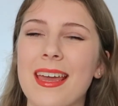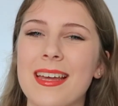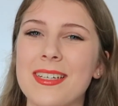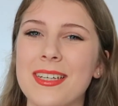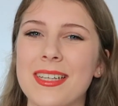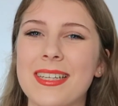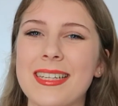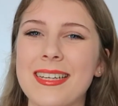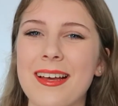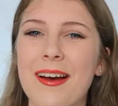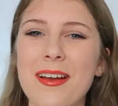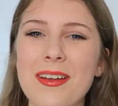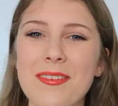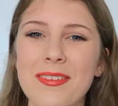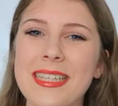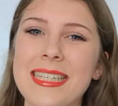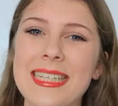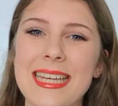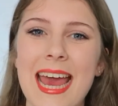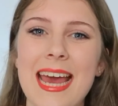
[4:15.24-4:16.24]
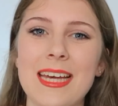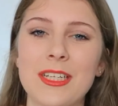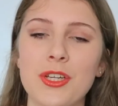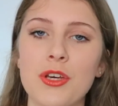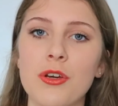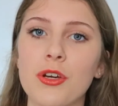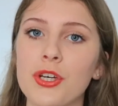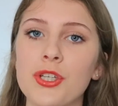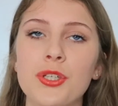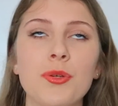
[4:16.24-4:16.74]
just kind of scares
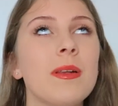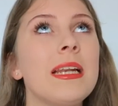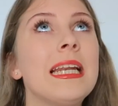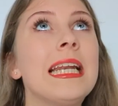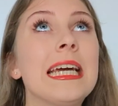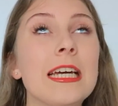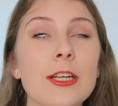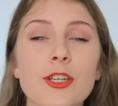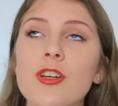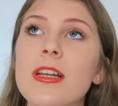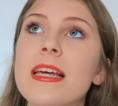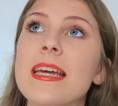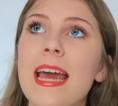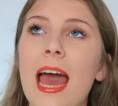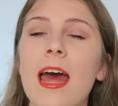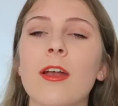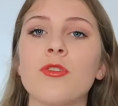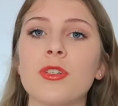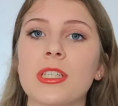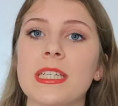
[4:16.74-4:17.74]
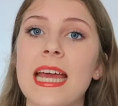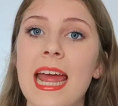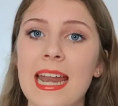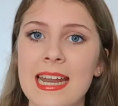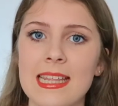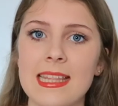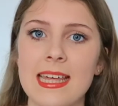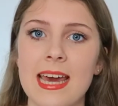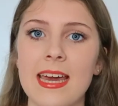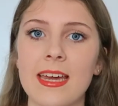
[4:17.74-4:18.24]
you because you literally cannot see
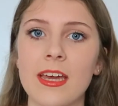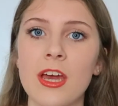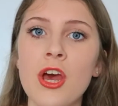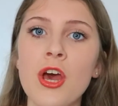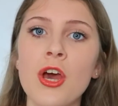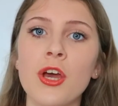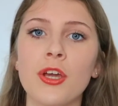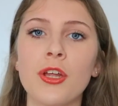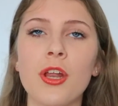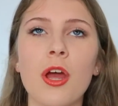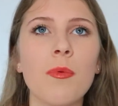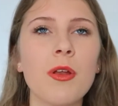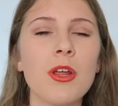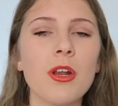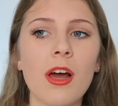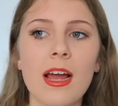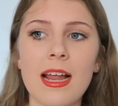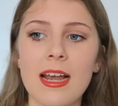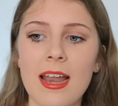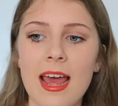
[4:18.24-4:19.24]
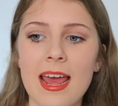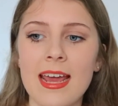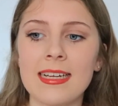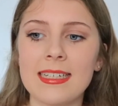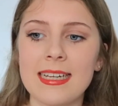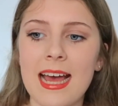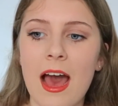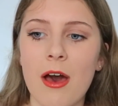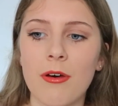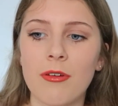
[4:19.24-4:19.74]
anything. You know when you're like laying
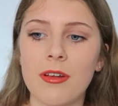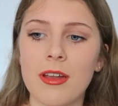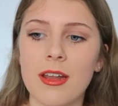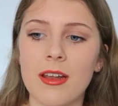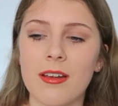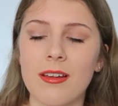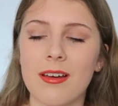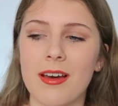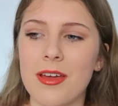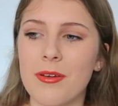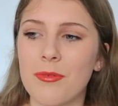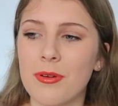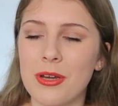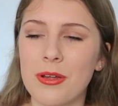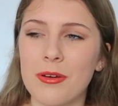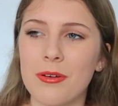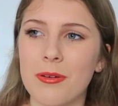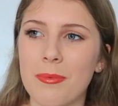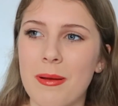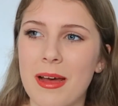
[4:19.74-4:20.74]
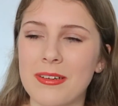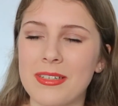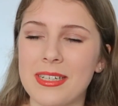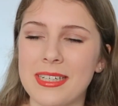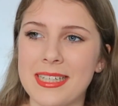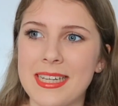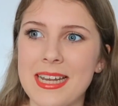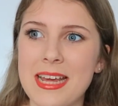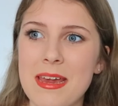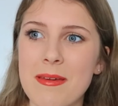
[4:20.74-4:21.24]
down, like when you're about to
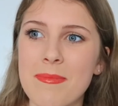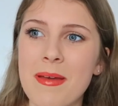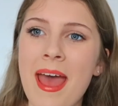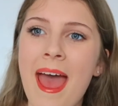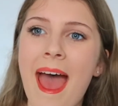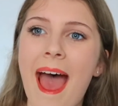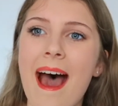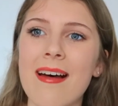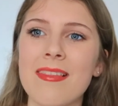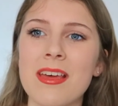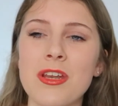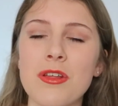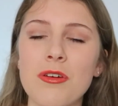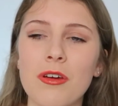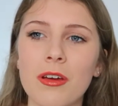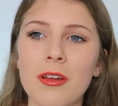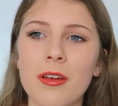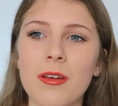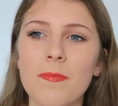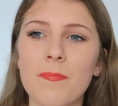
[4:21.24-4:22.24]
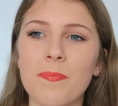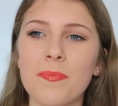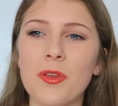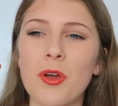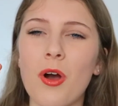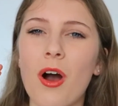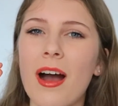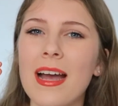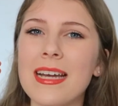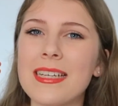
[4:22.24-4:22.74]
sleep, and then
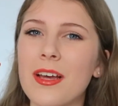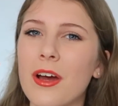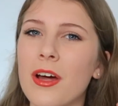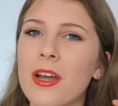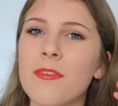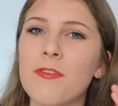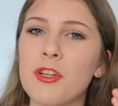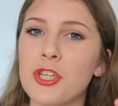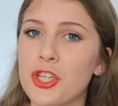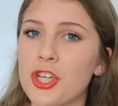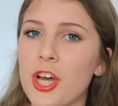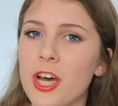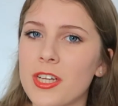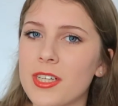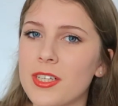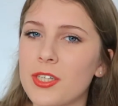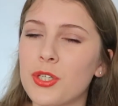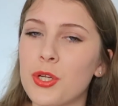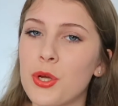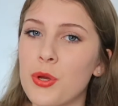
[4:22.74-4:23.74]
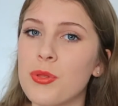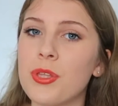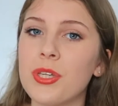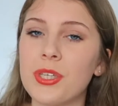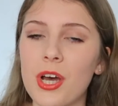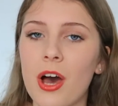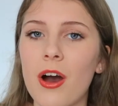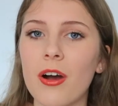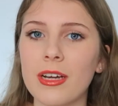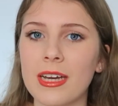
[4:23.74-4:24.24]
your eyes kind of adjust to the
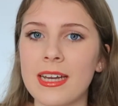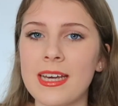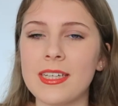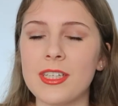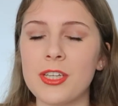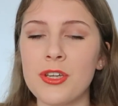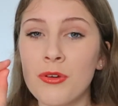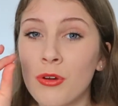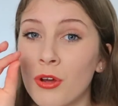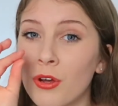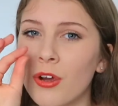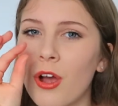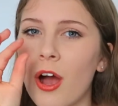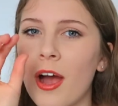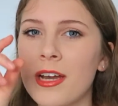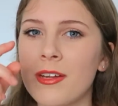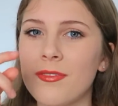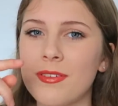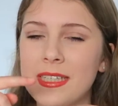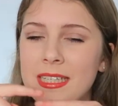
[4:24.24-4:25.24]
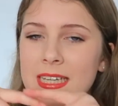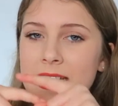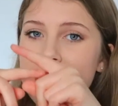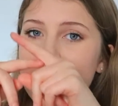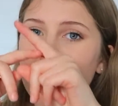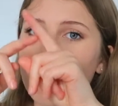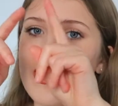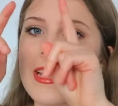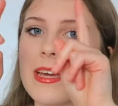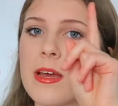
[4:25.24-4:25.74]
darkness and you can kind of see
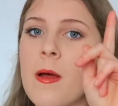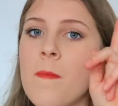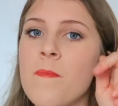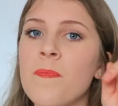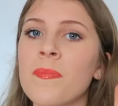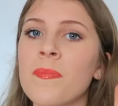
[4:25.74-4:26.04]
like